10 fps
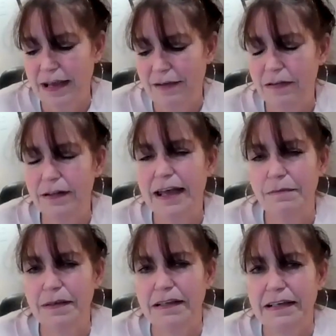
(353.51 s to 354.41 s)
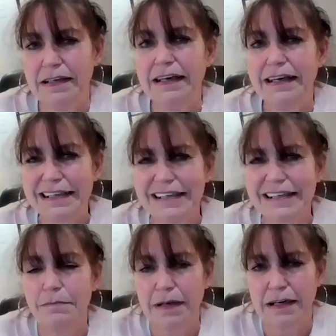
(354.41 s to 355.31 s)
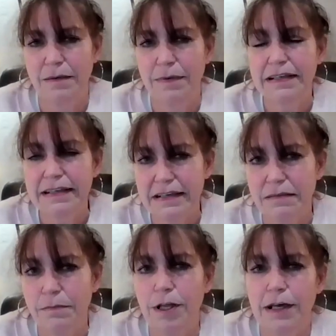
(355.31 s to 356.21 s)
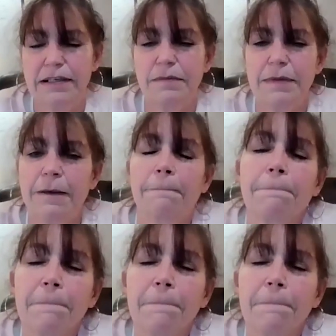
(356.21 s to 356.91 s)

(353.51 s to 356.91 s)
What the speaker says: I have a liability against that money because it doesn't belong to me.